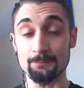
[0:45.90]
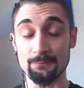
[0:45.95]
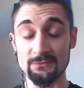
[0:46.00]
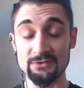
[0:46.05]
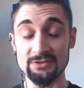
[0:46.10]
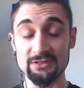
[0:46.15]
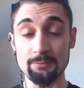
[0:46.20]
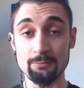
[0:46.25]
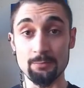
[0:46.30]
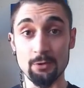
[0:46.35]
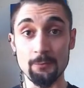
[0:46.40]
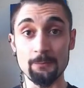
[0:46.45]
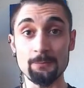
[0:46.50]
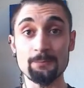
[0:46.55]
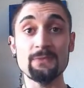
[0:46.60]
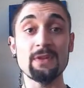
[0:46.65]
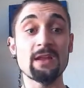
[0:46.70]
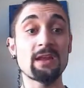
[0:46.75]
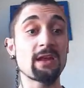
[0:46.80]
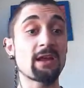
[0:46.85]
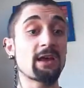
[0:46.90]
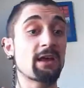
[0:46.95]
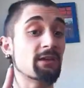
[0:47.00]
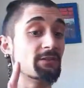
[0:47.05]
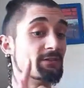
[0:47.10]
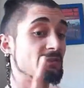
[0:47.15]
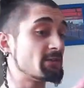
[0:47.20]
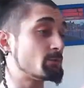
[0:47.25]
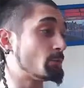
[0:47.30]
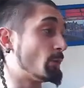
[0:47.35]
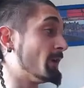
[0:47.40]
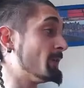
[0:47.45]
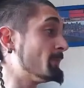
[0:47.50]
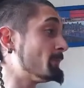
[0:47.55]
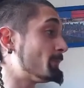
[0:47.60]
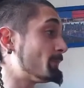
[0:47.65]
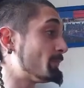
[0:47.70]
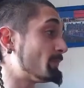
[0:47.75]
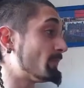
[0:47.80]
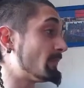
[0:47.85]
Zippo. This one
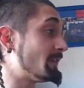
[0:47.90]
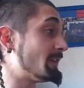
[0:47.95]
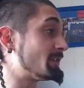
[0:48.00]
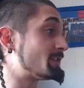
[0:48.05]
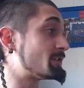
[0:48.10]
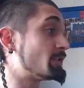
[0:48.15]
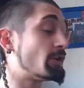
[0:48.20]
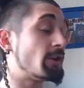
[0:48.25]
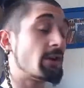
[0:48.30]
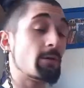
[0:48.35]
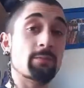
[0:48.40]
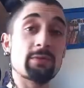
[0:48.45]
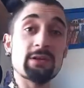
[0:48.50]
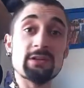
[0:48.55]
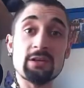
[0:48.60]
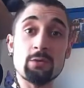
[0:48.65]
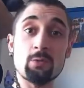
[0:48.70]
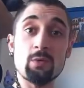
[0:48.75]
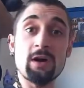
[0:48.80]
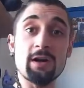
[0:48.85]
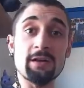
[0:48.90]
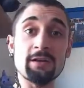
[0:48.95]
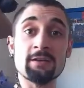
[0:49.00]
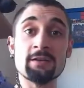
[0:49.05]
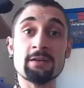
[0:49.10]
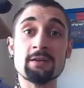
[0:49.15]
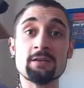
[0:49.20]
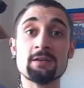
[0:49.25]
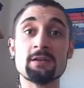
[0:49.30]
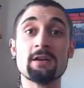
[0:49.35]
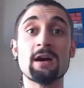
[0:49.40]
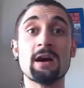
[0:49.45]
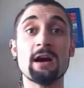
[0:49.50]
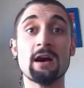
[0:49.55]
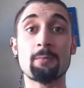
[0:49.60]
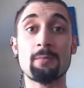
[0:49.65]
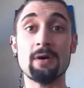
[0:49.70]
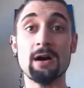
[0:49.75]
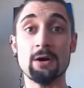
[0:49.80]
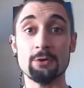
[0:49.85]
is gonna be the one
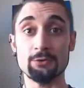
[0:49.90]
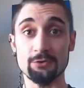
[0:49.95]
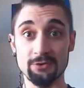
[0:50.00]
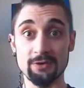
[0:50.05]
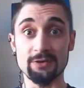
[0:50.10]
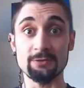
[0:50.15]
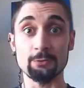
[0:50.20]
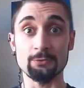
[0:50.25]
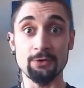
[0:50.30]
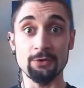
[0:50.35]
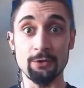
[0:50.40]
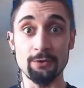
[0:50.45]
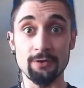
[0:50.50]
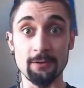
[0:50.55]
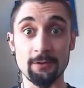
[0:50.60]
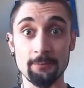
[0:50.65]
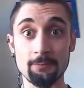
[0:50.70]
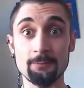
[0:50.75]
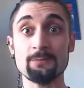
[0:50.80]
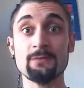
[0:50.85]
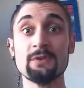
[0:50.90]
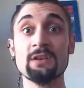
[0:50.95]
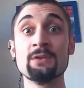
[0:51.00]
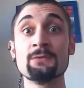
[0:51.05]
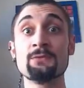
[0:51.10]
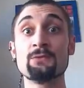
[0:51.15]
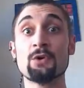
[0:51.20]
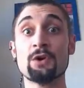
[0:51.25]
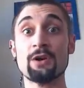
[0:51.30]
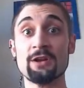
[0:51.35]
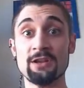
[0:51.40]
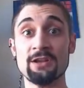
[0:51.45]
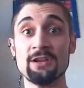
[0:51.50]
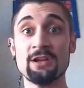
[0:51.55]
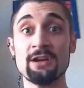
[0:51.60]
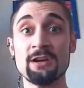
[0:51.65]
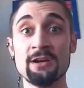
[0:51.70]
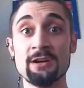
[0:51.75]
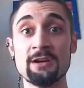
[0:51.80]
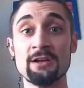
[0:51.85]
about the tutorial. If you are
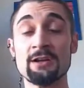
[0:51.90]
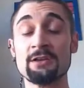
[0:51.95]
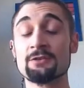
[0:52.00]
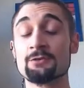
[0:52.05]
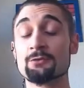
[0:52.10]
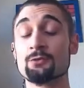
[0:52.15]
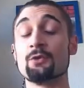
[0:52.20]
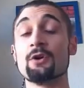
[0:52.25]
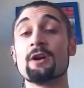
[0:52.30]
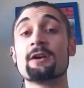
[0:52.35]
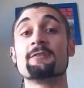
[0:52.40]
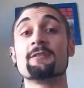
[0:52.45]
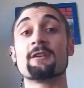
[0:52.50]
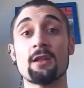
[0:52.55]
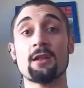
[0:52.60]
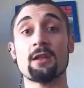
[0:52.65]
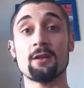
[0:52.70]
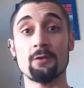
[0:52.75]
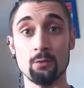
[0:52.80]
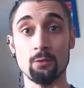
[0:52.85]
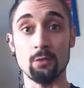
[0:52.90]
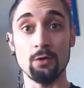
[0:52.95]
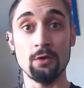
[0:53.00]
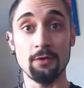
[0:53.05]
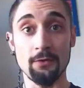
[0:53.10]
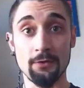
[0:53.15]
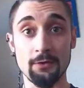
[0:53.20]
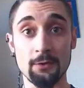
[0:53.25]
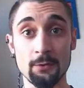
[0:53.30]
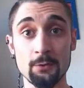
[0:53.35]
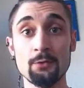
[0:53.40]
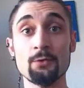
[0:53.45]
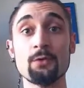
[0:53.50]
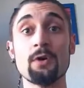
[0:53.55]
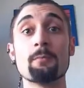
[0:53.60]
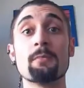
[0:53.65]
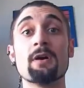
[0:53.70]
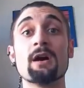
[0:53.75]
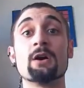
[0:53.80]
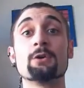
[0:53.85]
here to have a walkthrough
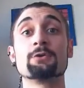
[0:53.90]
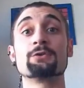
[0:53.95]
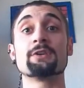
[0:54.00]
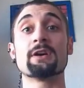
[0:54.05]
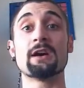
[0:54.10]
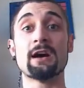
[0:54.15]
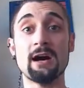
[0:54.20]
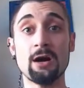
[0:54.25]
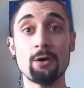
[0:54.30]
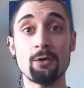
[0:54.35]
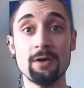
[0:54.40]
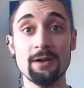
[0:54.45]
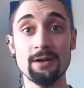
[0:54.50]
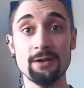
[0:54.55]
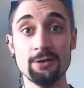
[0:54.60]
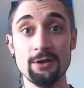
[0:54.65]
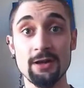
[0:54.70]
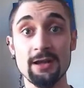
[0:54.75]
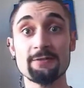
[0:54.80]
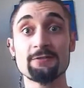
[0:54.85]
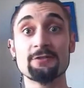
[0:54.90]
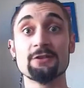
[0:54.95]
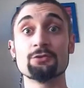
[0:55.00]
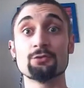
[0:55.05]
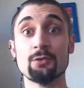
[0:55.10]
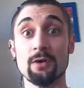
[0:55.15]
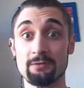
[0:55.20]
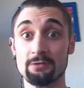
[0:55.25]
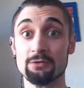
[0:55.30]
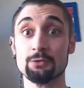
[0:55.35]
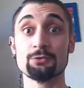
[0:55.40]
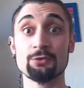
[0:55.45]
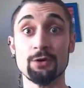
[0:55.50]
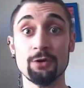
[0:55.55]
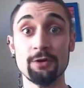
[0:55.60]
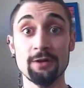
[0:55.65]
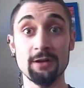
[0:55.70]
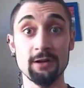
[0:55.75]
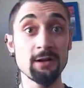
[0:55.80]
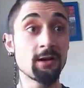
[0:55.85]
about how I engraved to have a
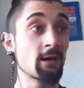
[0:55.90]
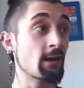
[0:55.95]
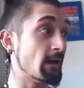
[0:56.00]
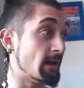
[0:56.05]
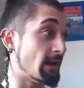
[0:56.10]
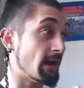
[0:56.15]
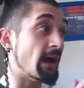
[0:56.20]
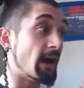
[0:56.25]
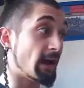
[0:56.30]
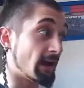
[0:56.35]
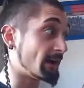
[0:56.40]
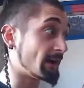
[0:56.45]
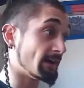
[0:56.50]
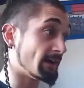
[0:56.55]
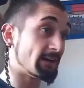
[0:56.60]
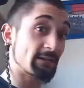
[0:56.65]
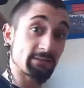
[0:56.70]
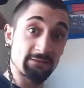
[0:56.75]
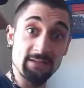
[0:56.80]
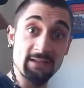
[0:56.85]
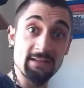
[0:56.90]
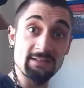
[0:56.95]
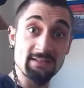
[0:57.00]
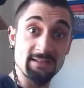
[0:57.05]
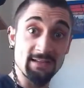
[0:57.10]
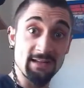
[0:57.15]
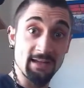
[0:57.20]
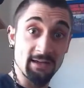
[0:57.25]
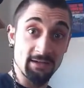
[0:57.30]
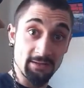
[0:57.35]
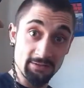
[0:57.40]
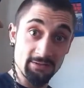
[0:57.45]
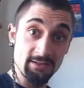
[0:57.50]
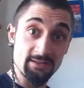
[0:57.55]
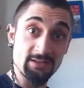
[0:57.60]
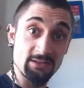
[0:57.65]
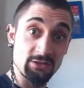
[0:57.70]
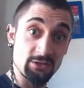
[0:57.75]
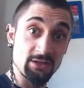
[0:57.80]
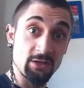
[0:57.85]
tutorial, click this link. This
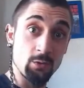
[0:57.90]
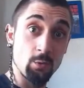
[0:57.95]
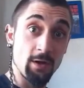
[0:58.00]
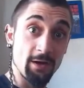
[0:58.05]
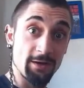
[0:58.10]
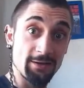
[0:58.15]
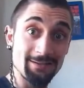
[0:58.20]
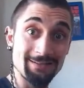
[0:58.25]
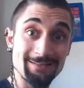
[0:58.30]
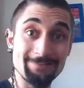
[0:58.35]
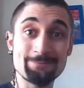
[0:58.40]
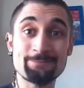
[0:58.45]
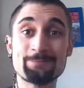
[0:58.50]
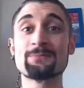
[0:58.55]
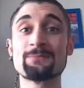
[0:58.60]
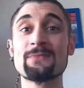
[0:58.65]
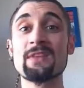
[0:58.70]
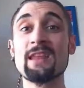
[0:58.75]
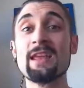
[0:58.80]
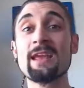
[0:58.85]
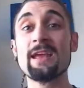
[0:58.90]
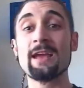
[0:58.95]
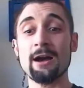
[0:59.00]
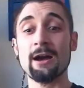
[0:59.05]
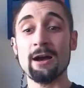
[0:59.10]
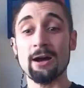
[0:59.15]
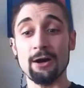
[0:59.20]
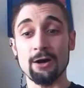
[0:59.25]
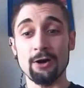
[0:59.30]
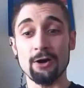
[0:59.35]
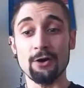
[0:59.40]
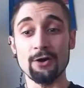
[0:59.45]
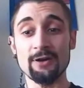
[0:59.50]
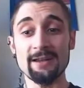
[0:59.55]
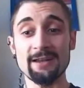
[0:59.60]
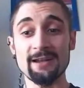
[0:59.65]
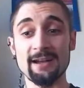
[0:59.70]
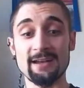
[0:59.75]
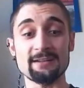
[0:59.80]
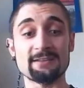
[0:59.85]
is the one. Okay
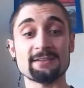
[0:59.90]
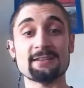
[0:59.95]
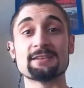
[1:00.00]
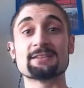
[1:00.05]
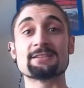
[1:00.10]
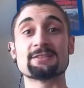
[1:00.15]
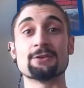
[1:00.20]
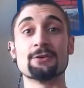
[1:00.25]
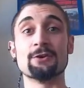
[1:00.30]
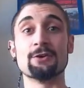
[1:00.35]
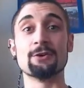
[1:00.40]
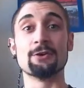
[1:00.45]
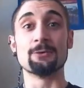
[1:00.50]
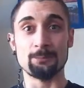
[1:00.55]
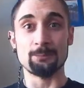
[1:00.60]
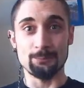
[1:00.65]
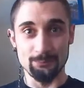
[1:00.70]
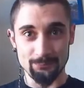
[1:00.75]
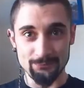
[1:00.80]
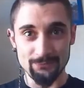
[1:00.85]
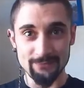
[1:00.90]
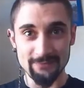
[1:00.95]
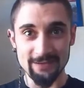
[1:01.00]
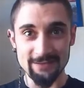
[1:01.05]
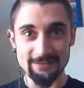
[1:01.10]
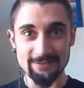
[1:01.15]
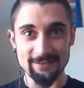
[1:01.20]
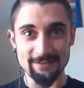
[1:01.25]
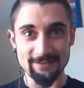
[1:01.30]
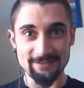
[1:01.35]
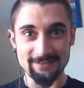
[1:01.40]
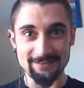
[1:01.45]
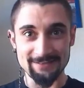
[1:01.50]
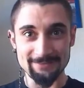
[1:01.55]
guys, so let's start it.